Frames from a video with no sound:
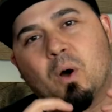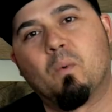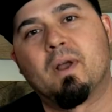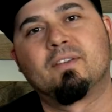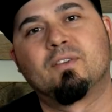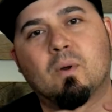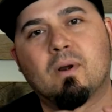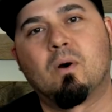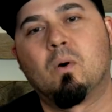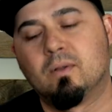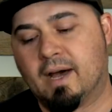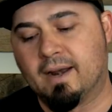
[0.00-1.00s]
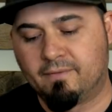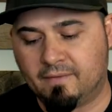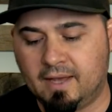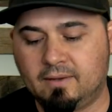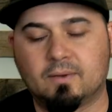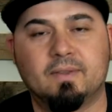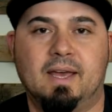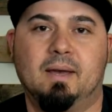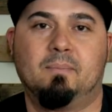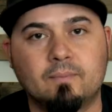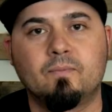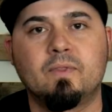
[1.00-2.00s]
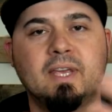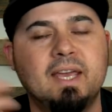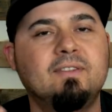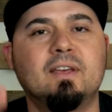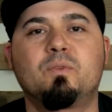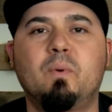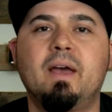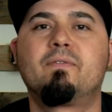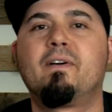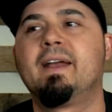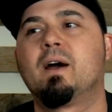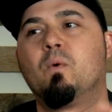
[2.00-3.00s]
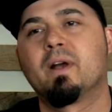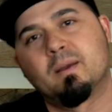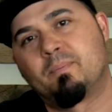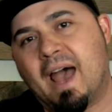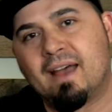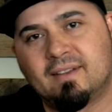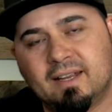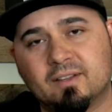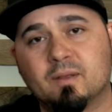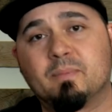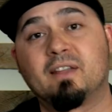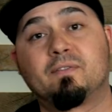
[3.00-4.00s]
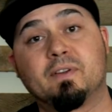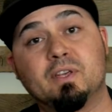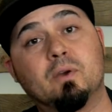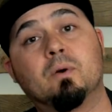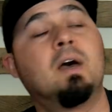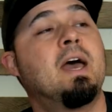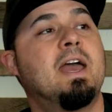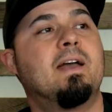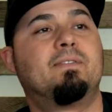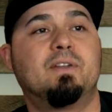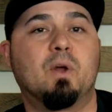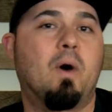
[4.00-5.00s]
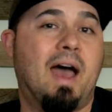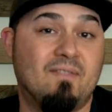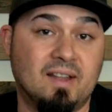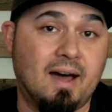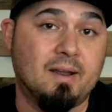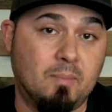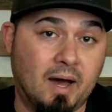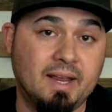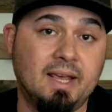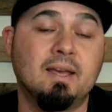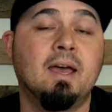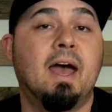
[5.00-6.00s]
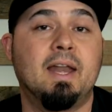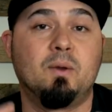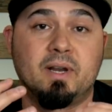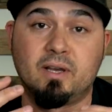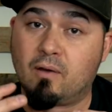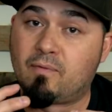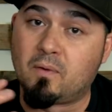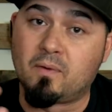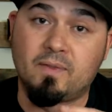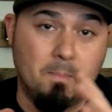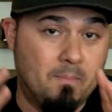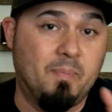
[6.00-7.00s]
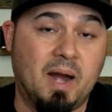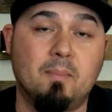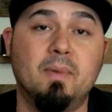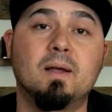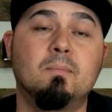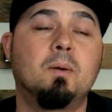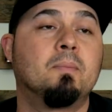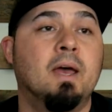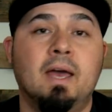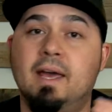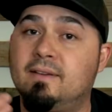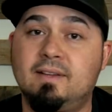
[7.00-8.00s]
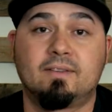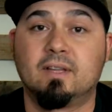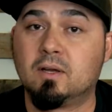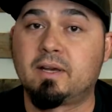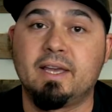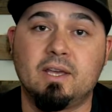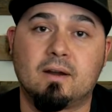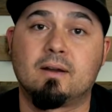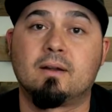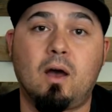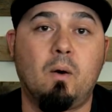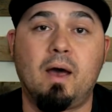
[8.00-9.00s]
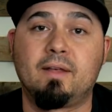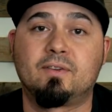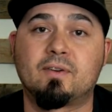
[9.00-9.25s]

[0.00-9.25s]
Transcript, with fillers: don't want to store a whole lot of things on them. The easiest way to find out what capacity is the best for you if you don't have a lot of money and you want to go for the bare minimum is just to look at your OS